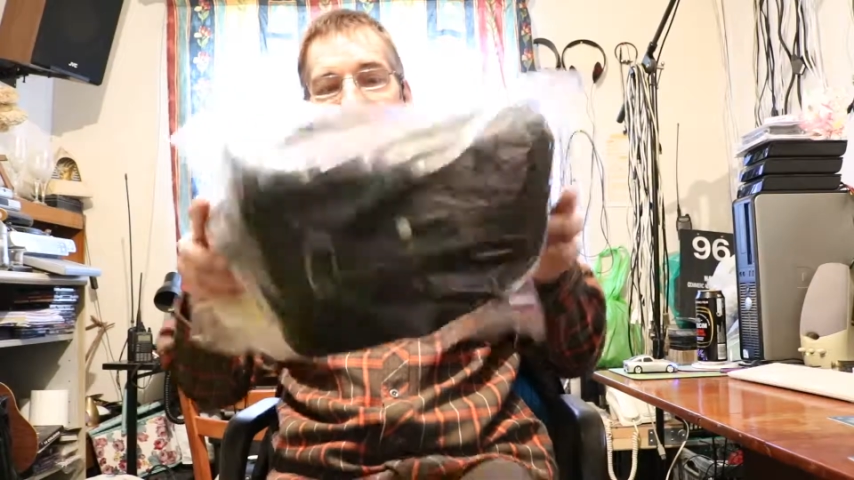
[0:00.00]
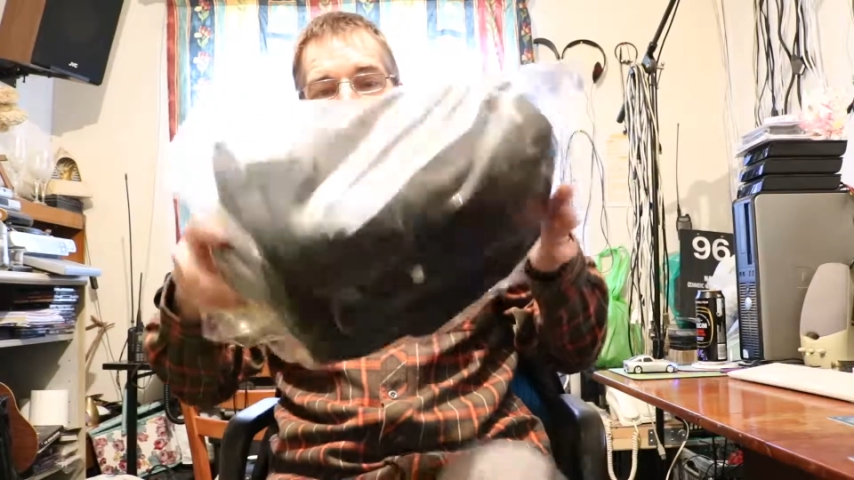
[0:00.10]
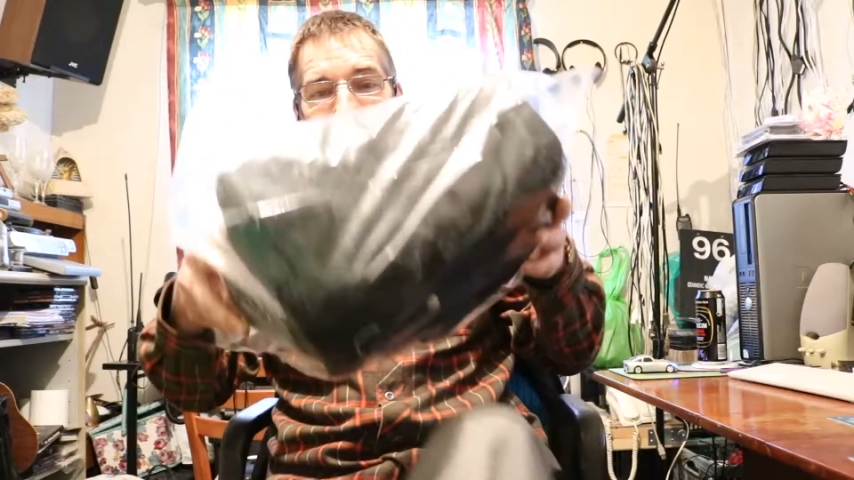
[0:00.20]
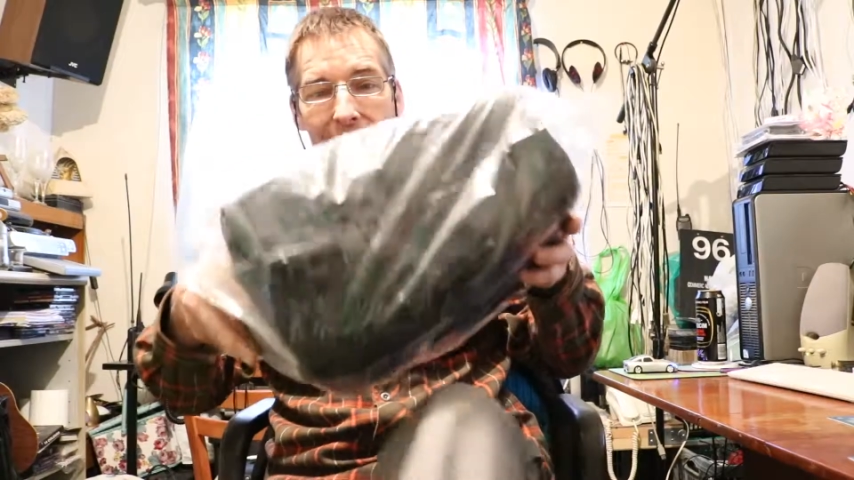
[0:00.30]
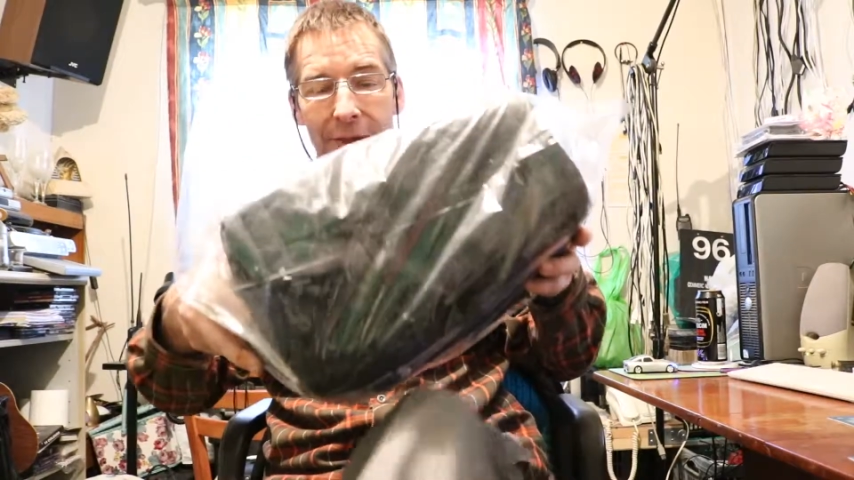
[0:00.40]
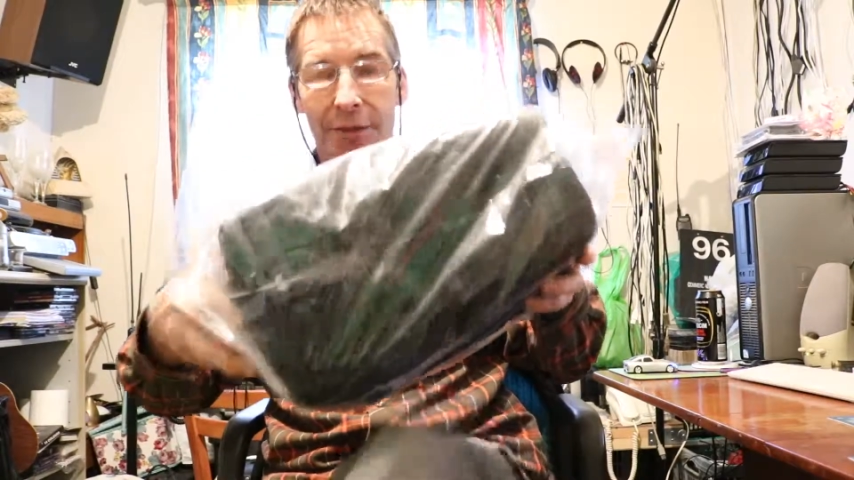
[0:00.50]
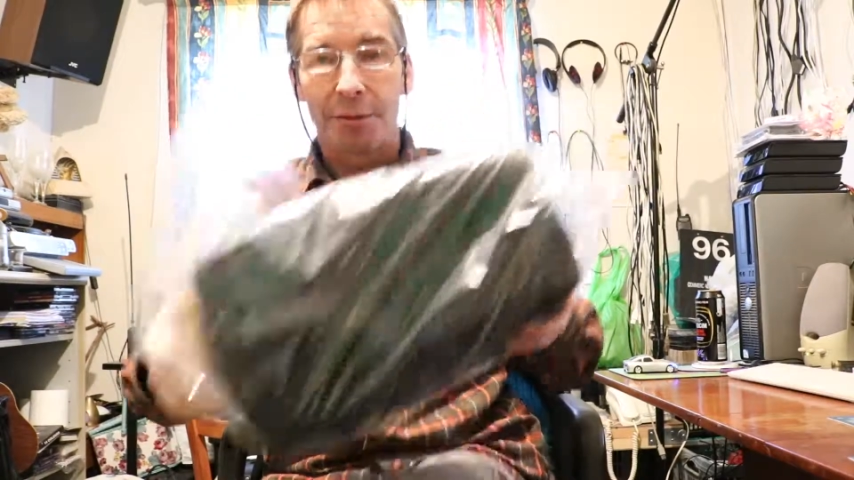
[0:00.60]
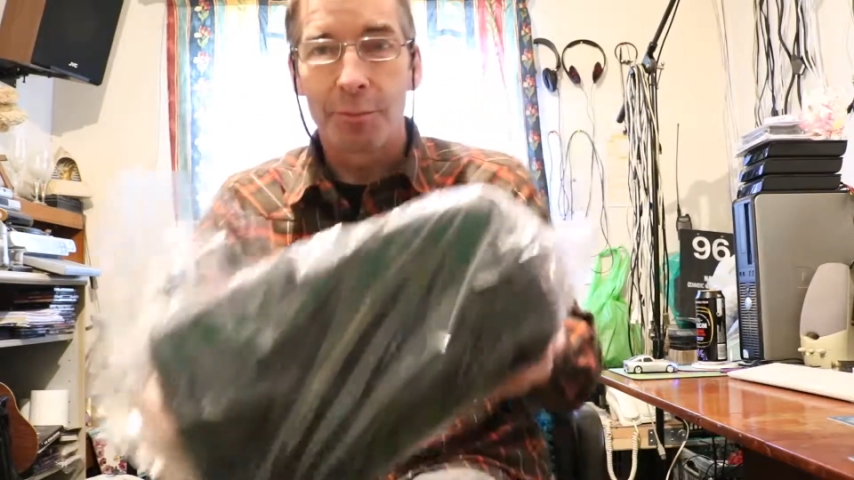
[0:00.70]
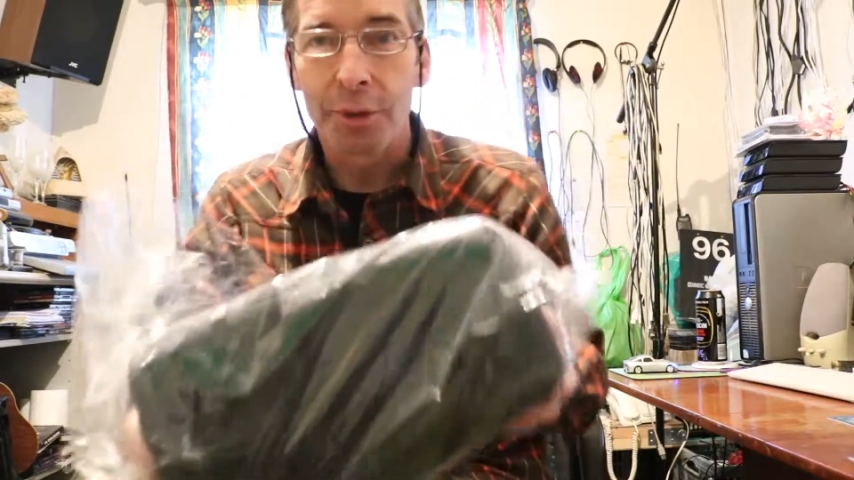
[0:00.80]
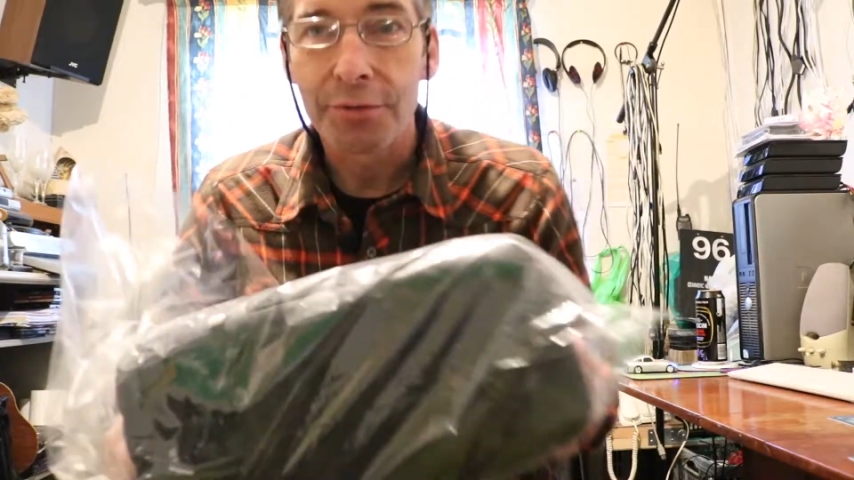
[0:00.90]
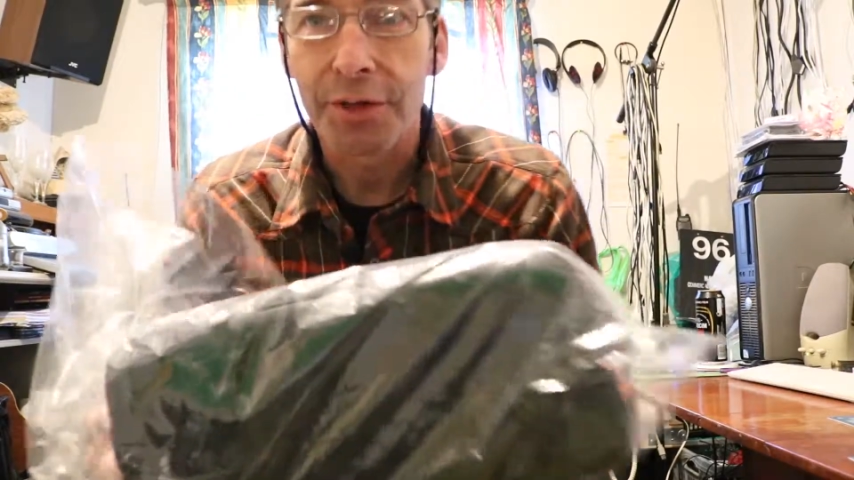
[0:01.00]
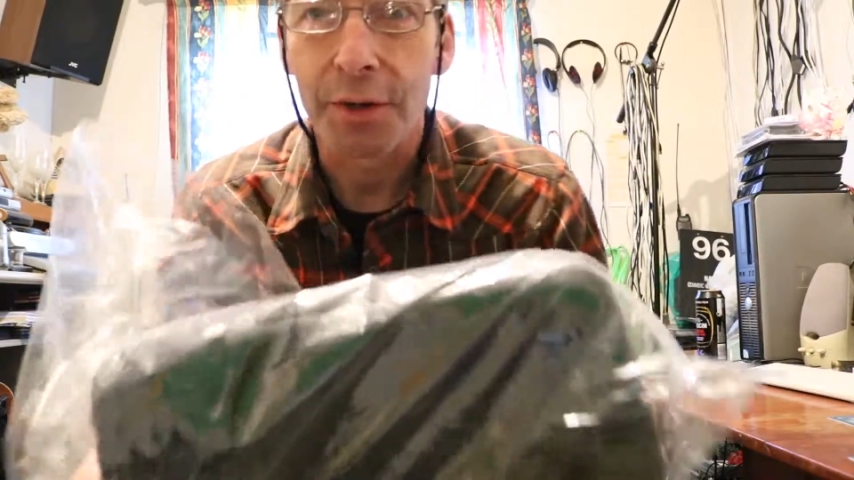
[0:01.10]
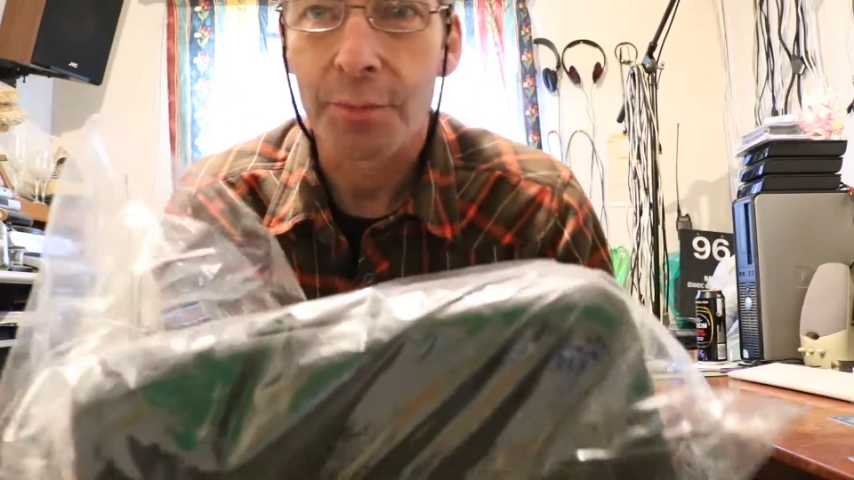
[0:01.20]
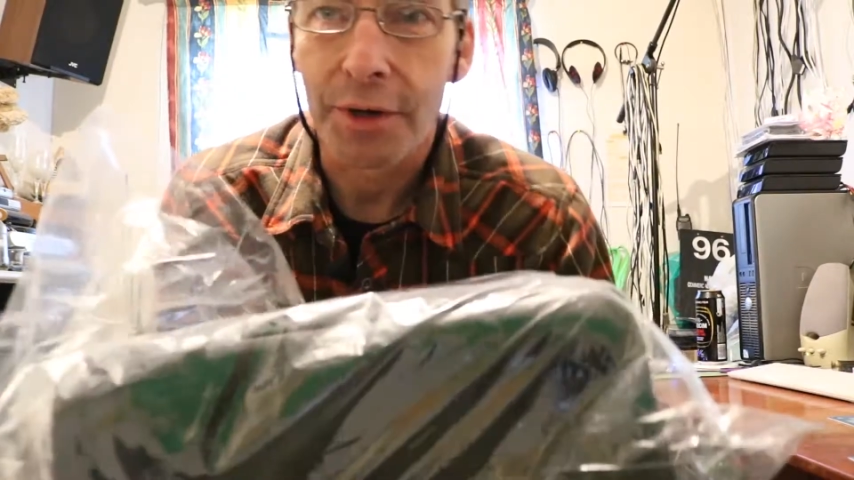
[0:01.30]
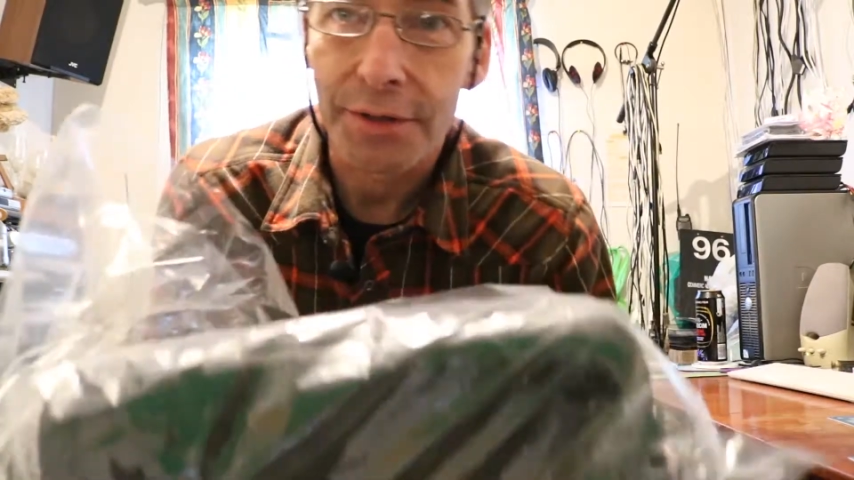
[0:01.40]
It's a birthday
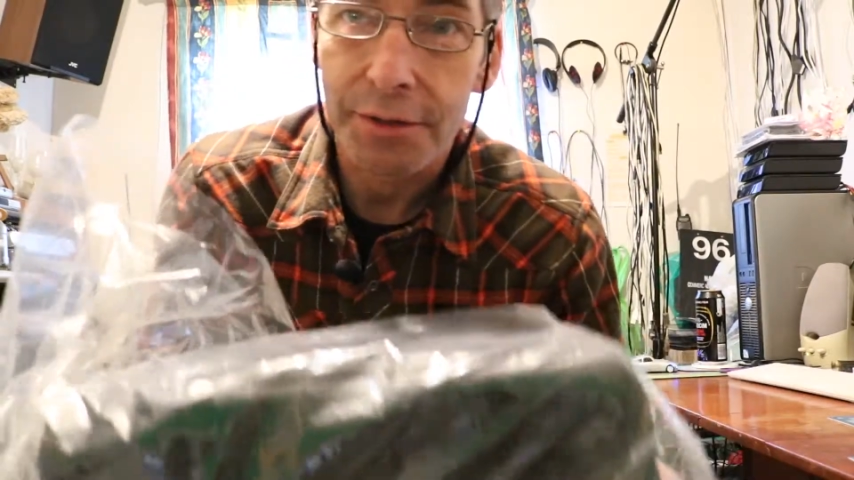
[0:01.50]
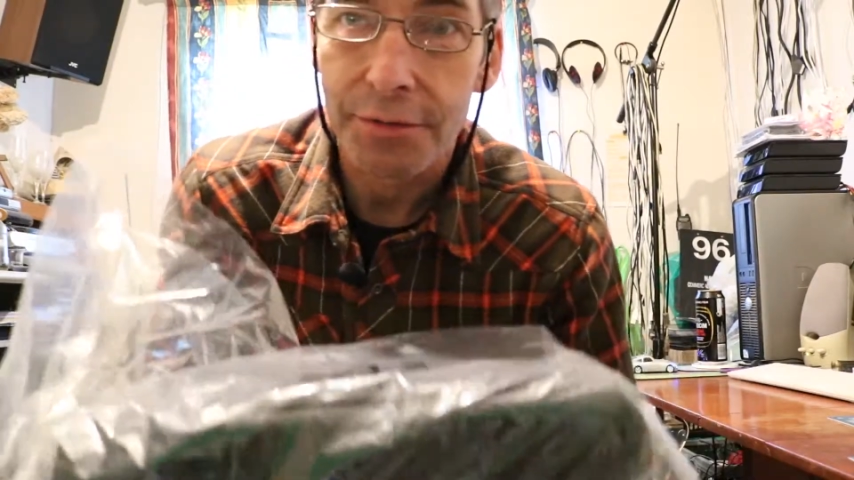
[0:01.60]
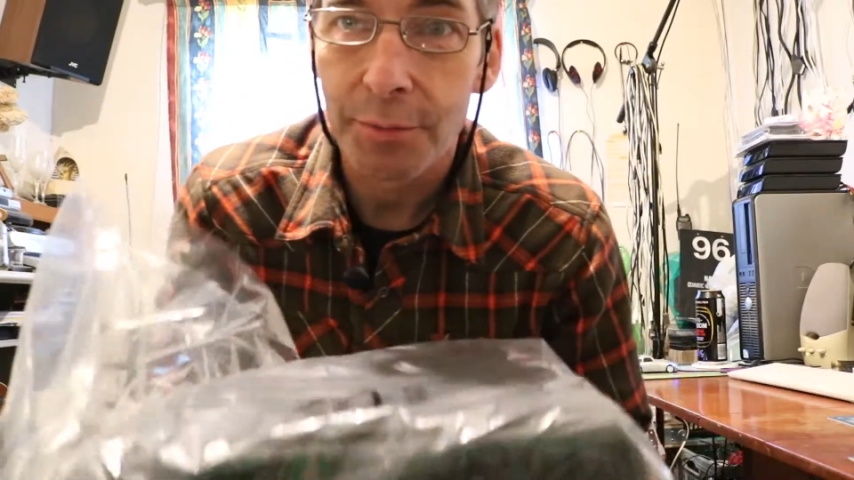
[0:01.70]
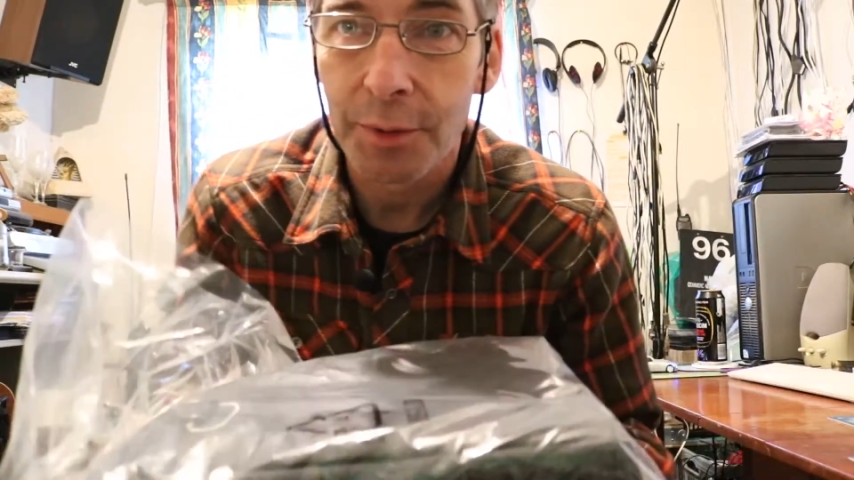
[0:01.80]
present from my